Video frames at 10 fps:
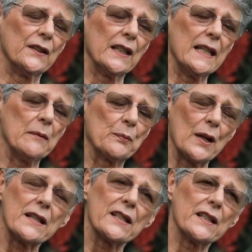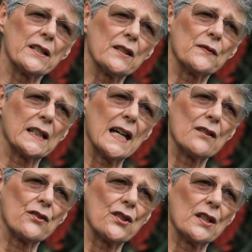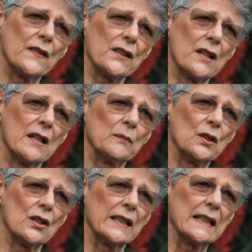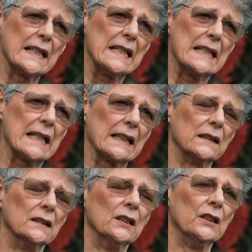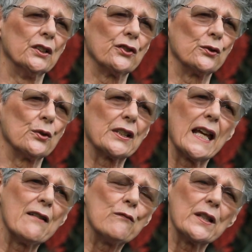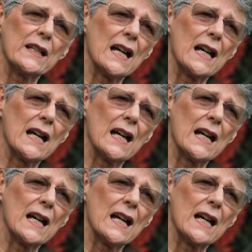The president of the council at the time, Colin Keating, thought that every